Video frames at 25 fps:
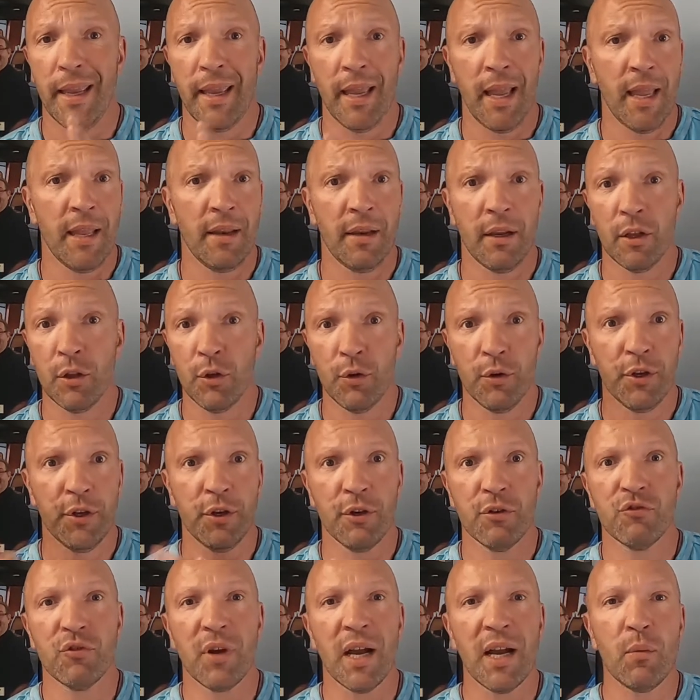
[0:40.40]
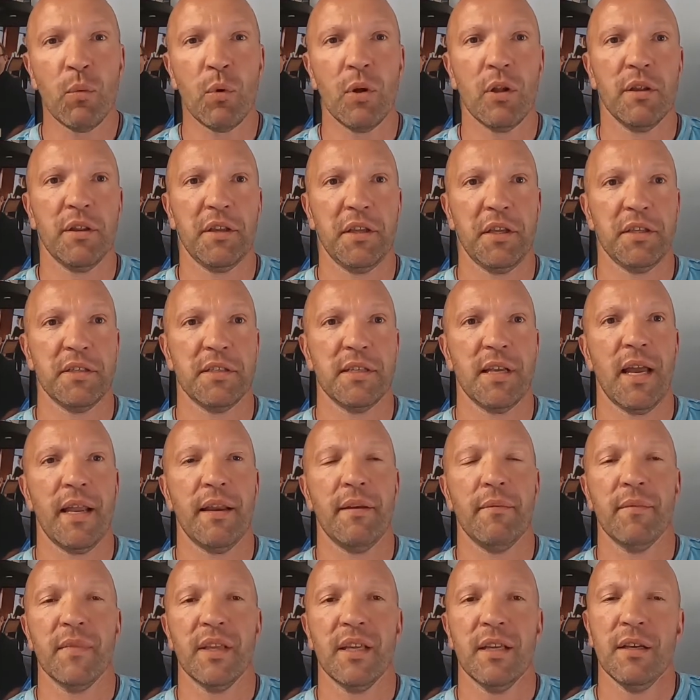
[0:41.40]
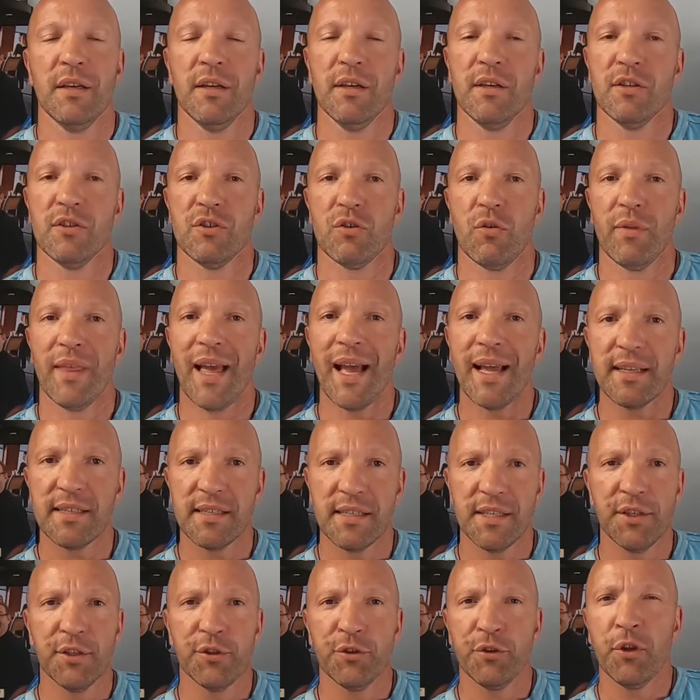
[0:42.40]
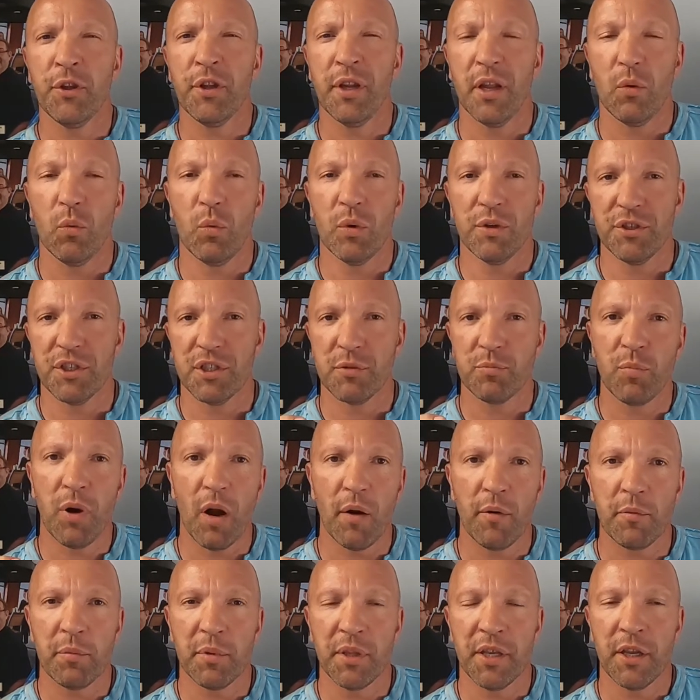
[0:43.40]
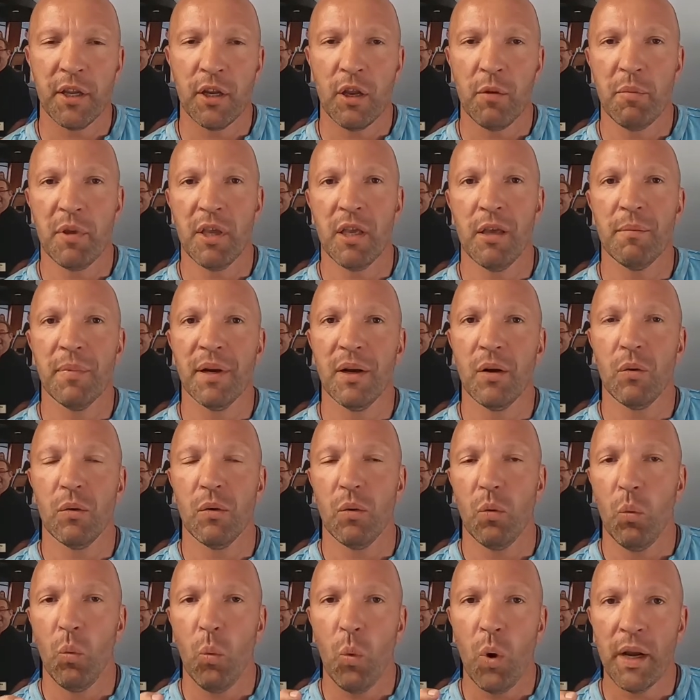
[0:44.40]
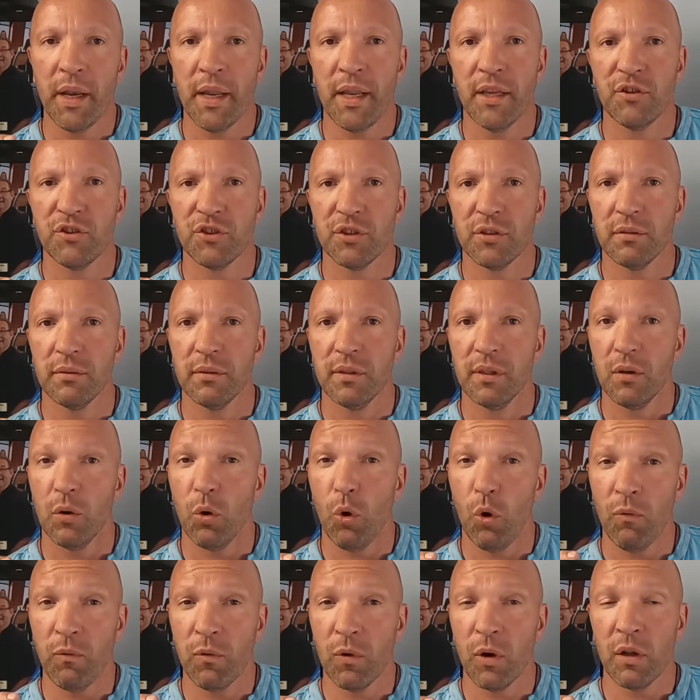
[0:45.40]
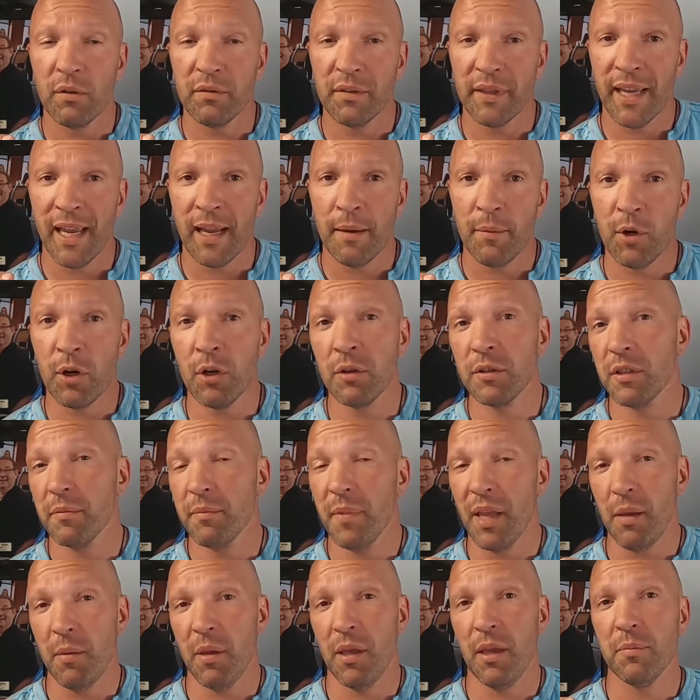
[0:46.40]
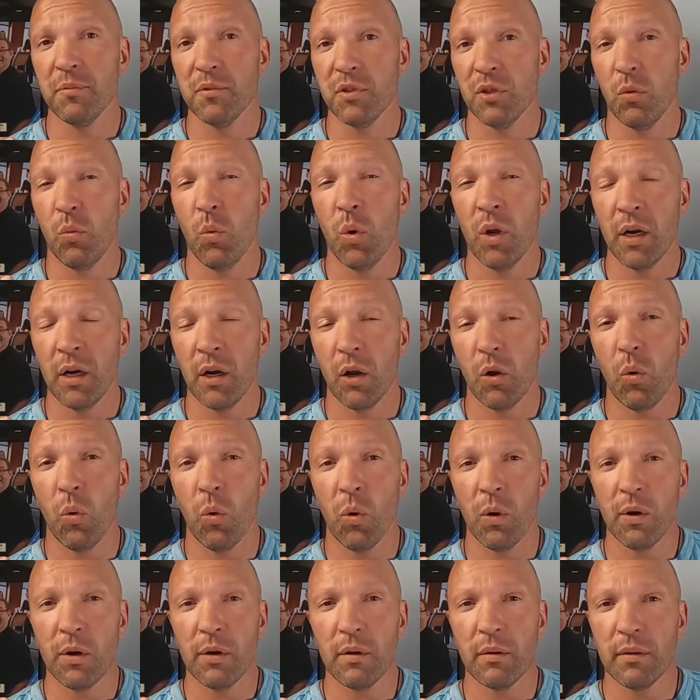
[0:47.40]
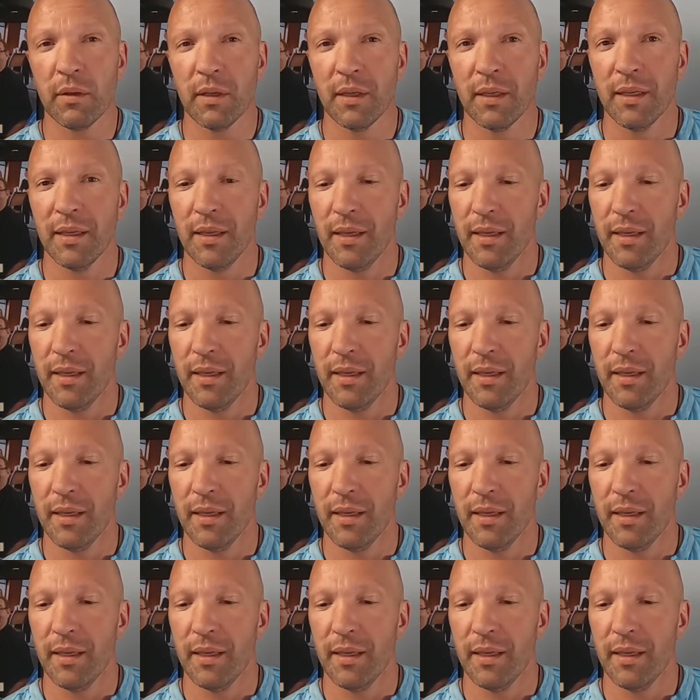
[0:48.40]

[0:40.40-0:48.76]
and including your drywall on the inside. So that sealed unit, which is probably going to be about 1 inch overall diameter to maybe up to 1.25,